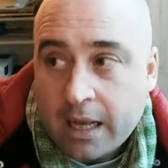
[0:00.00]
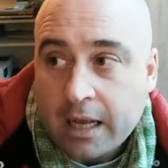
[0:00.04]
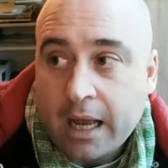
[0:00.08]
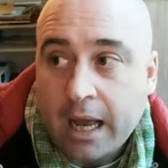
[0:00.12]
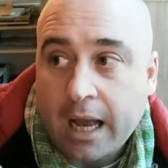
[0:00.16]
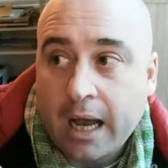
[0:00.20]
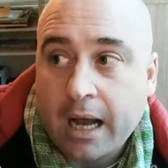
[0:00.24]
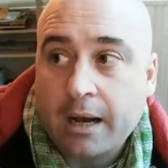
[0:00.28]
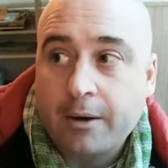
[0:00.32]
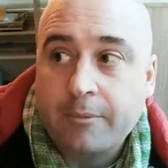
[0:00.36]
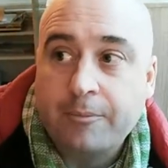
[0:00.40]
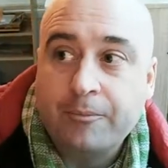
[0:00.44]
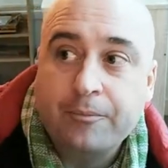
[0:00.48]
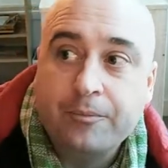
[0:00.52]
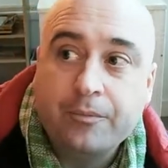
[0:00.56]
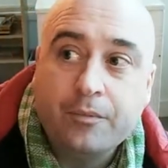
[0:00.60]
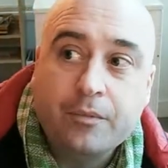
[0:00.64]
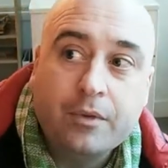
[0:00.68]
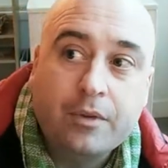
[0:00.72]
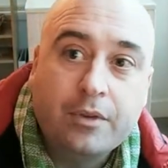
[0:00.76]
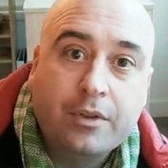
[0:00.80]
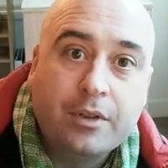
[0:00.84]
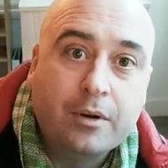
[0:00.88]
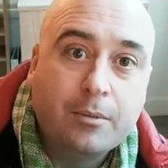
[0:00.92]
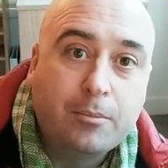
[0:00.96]
Um,
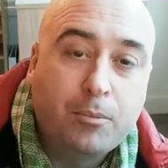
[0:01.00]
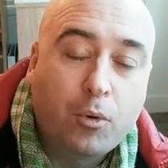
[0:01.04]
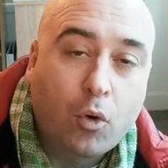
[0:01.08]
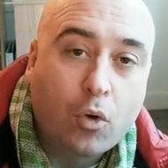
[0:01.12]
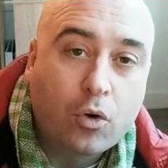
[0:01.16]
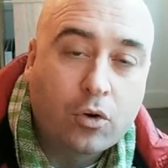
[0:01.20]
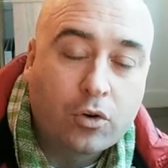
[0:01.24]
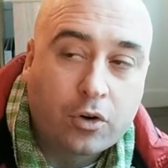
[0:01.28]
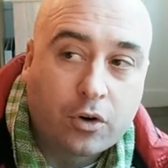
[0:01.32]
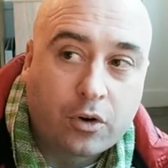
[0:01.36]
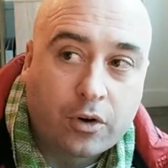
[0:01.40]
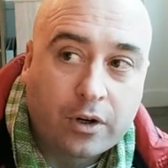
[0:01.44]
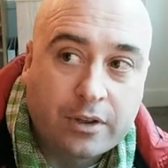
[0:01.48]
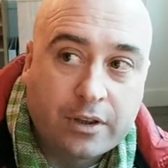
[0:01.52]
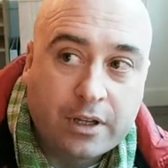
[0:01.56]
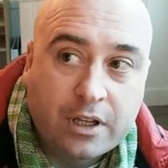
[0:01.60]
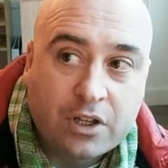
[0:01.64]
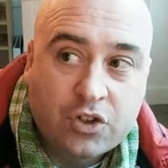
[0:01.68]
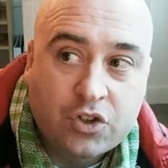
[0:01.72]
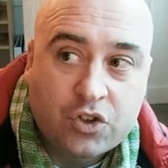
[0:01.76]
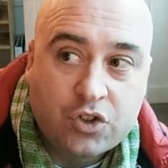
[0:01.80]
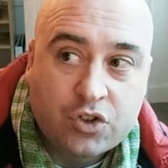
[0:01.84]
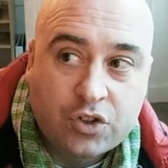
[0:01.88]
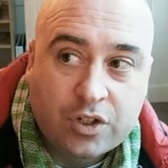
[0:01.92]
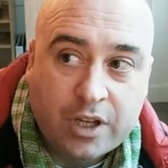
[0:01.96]
the border in
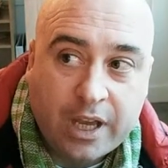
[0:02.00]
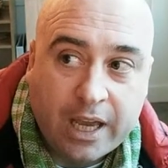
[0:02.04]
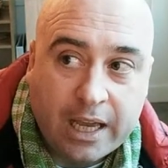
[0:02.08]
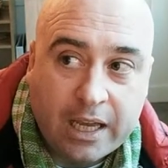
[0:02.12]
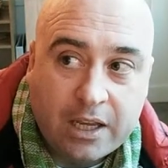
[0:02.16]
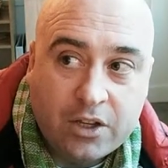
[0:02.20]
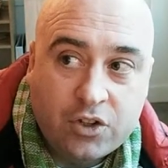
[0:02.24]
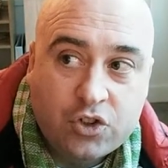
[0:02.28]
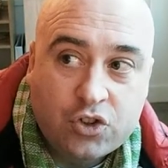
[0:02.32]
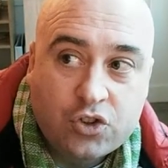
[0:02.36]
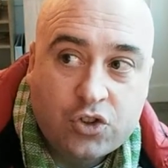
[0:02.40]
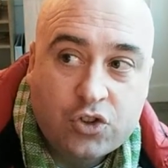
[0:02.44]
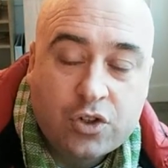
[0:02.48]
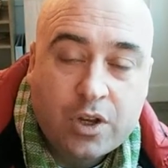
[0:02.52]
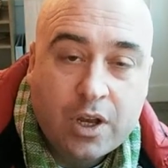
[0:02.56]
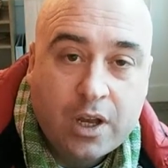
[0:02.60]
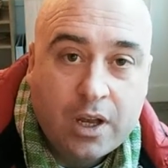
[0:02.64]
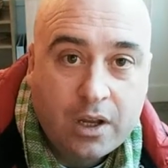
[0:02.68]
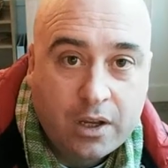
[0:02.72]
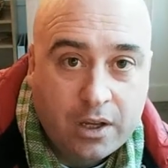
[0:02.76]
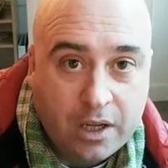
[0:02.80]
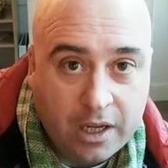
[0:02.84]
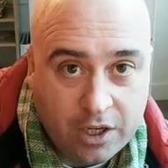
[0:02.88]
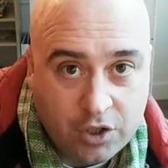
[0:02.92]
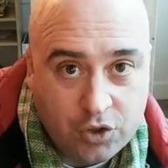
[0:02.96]
this case,
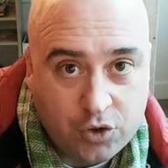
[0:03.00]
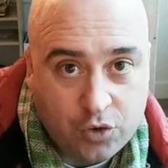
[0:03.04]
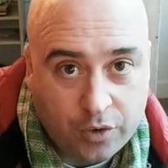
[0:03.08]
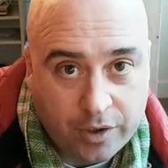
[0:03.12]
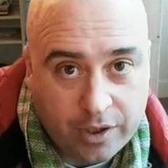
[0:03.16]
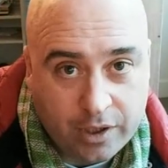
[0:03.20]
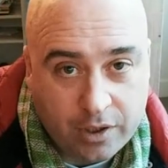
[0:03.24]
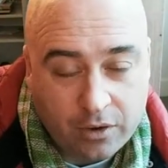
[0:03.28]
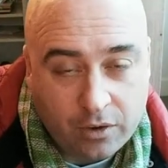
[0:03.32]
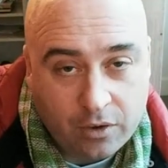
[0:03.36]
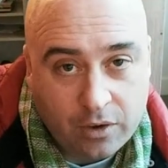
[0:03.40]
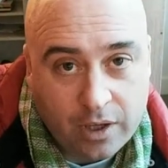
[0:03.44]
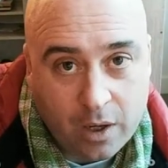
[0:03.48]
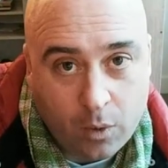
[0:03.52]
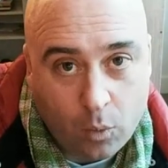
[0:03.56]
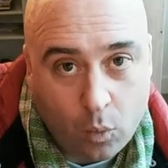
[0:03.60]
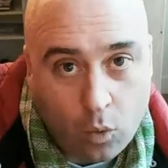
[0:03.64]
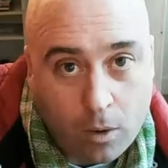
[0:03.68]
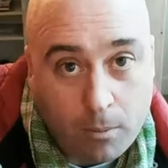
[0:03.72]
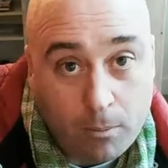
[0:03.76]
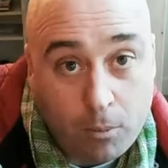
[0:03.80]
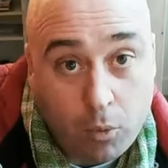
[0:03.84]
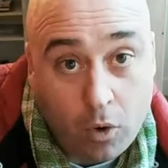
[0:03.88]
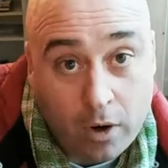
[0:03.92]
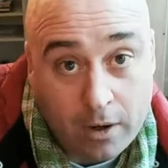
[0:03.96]
Israel at
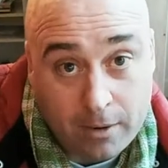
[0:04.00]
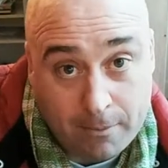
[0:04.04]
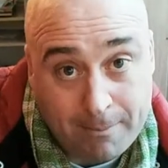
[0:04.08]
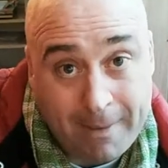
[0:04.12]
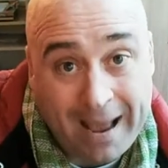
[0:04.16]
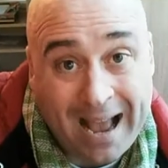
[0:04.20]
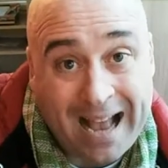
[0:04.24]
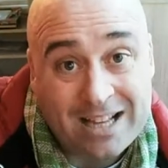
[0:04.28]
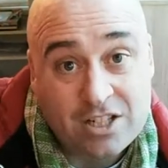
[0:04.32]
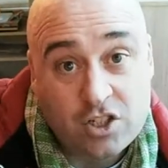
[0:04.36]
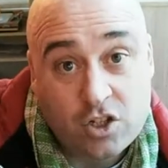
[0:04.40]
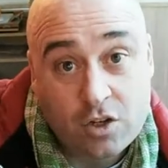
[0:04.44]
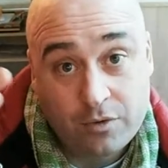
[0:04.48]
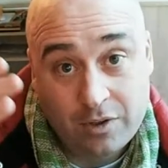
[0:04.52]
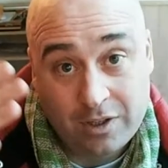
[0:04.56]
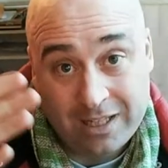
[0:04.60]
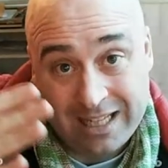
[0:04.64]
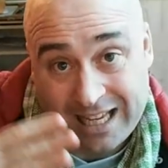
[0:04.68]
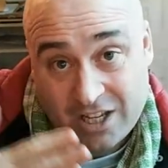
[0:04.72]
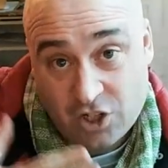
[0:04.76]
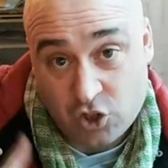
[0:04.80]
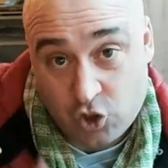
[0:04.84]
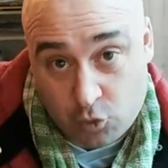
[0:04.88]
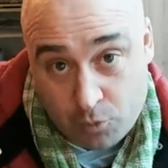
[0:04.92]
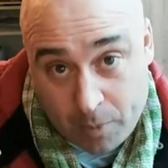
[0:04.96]
one point massively
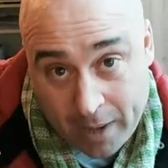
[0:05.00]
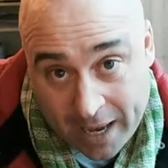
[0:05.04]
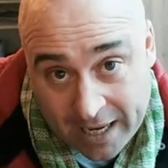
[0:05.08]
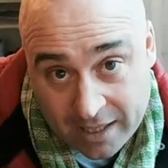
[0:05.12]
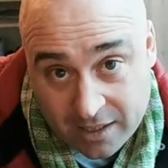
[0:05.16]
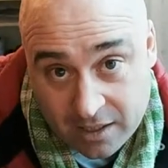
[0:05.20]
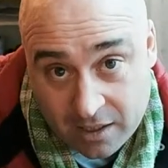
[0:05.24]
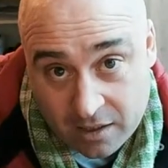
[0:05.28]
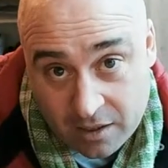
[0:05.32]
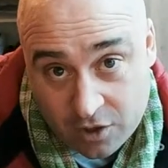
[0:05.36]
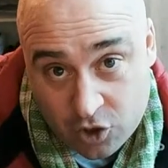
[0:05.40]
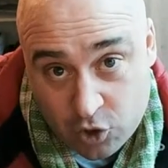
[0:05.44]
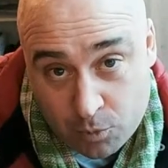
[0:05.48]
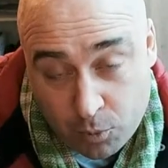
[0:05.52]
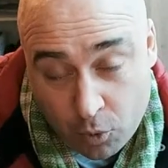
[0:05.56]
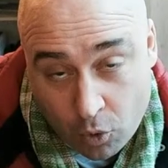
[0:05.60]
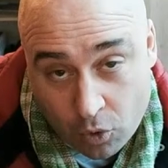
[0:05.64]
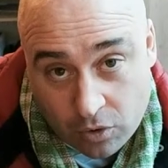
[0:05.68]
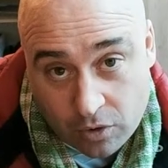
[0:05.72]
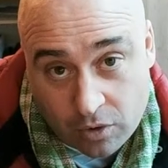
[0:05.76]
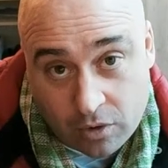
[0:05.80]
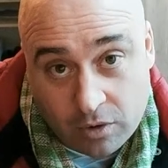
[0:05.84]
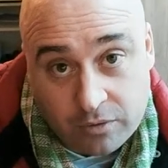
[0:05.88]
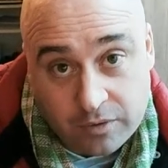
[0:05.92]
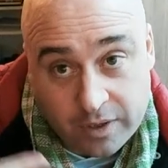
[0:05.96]
expanded its
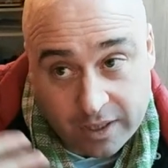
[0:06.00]
border.